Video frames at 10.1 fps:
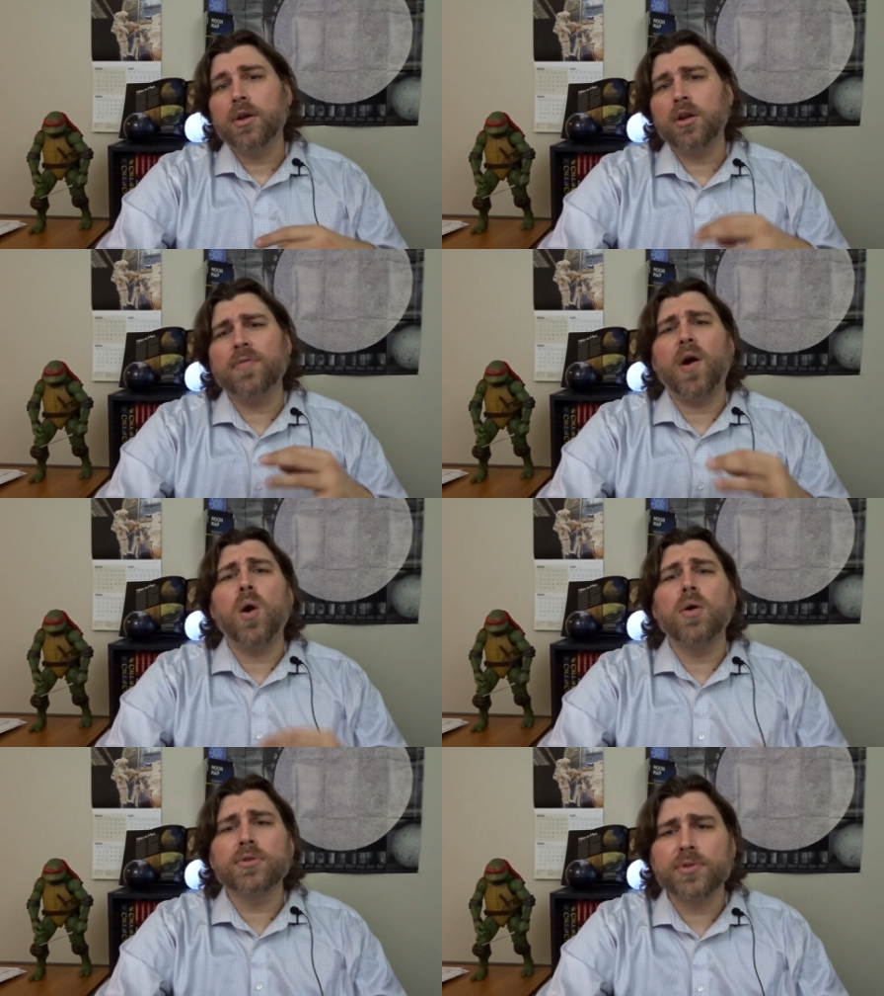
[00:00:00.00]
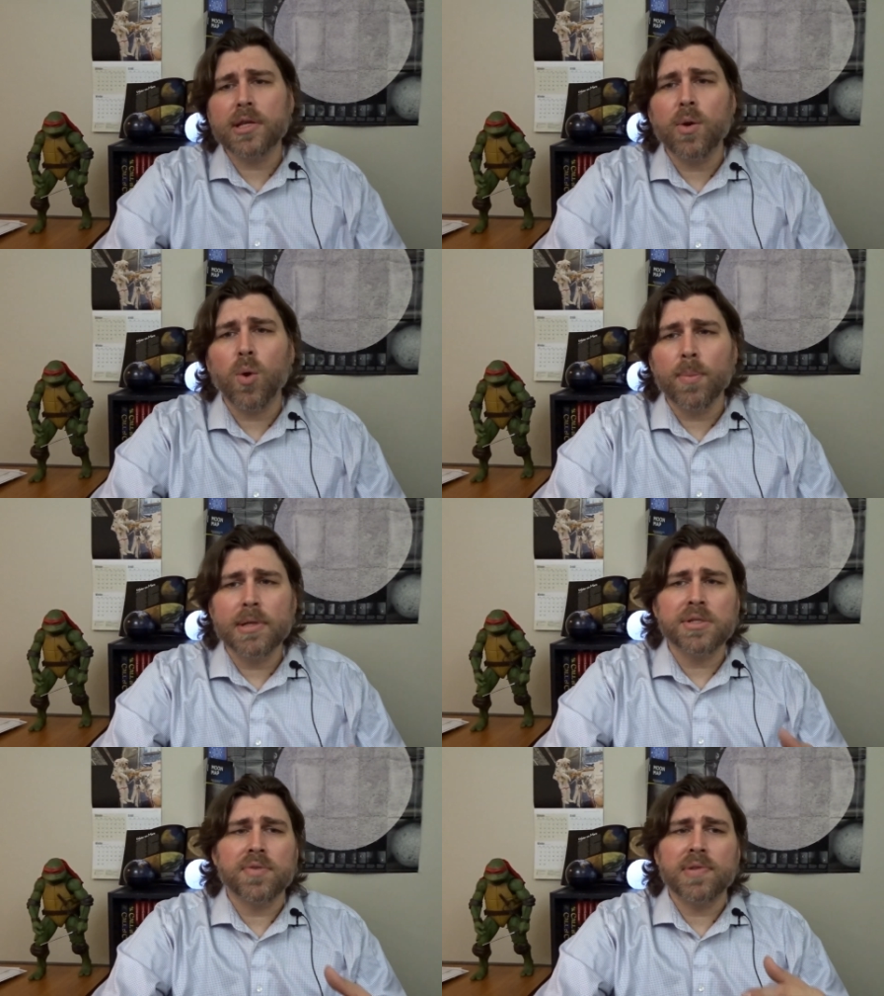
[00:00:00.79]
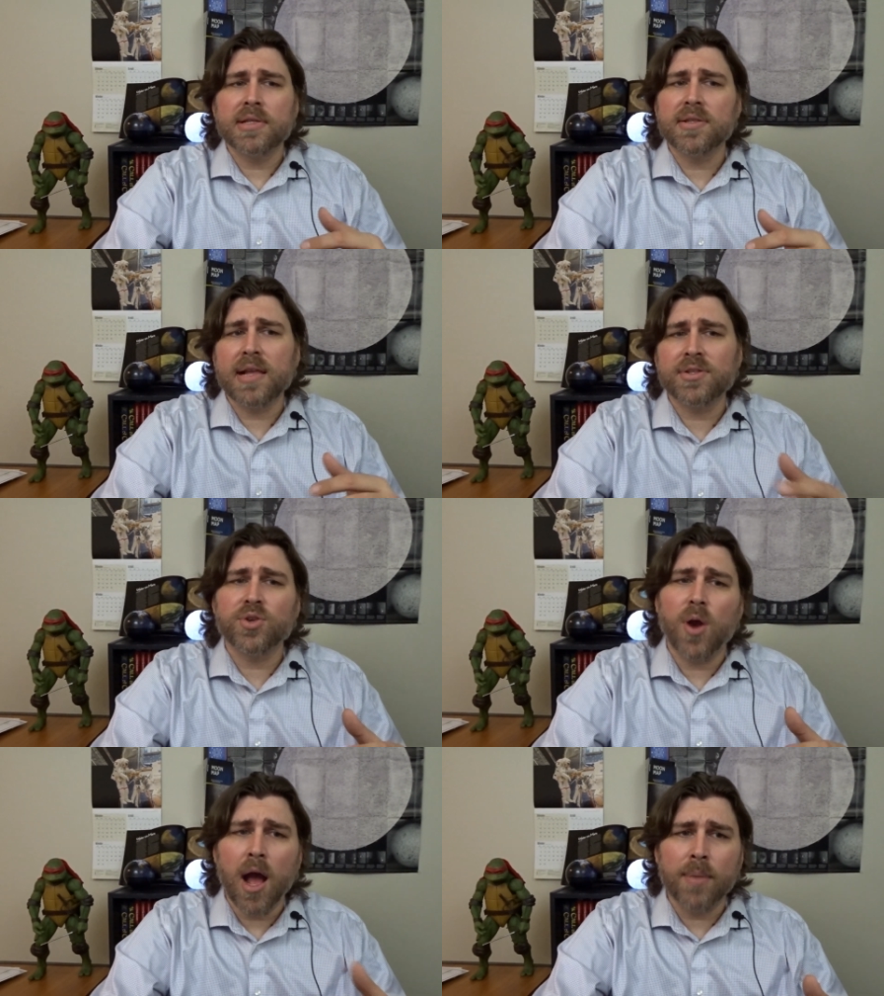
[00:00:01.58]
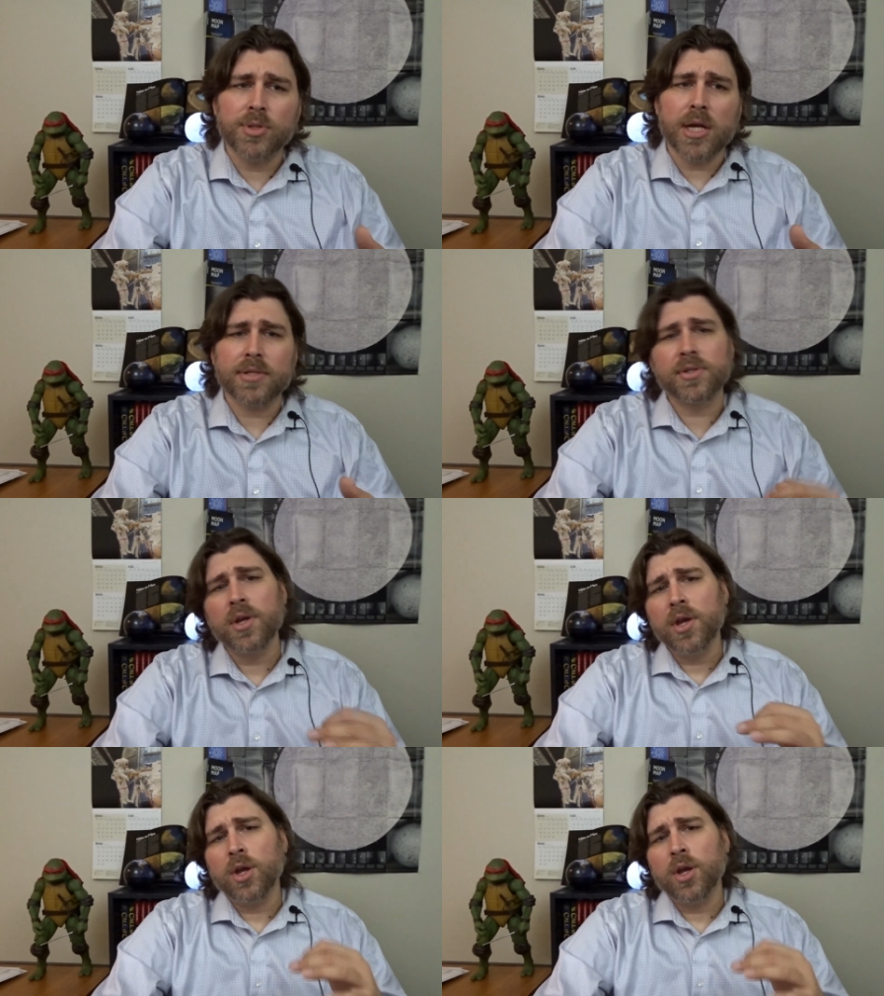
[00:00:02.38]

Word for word: could have altered the orbits of these lesser objects,